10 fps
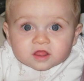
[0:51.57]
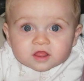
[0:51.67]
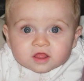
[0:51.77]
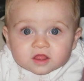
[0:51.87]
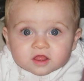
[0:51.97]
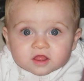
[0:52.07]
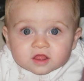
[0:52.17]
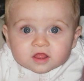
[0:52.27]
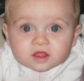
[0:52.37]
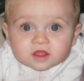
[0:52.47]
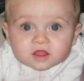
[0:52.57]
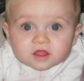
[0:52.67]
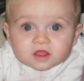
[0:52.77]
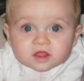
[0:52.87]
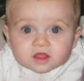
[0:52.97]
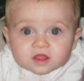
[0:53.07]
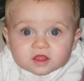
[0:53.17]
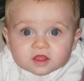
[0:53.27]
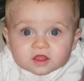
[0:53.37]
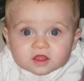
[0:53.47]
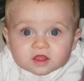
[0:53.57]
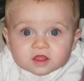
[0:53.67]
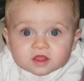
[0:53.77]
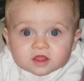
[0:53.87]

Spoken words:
(silence)